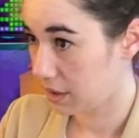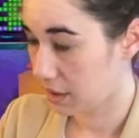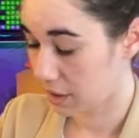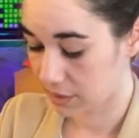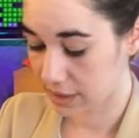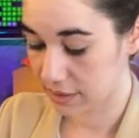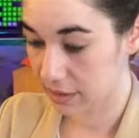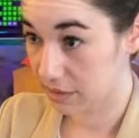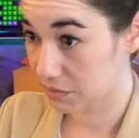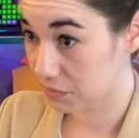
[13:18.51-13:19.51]
and that
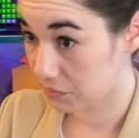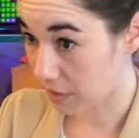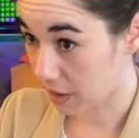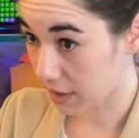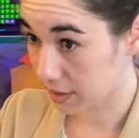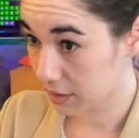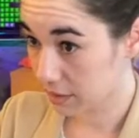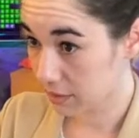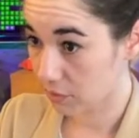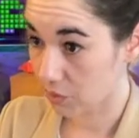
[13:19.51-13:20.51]
is fine
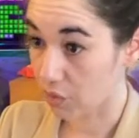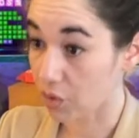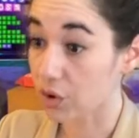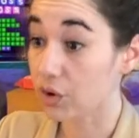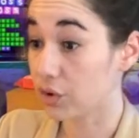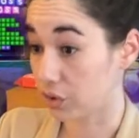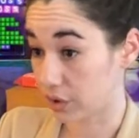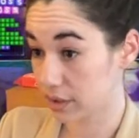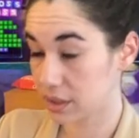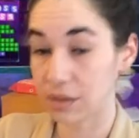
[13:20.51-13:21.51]
or
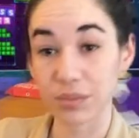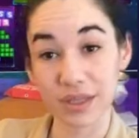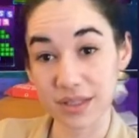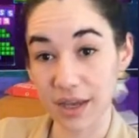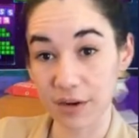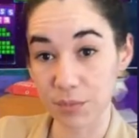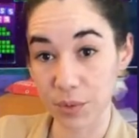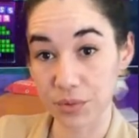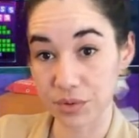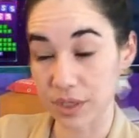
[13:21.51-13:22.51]
good. It means kind of
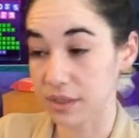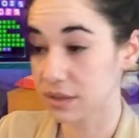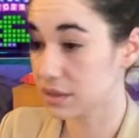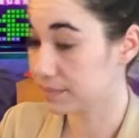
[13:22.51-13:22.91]
both things.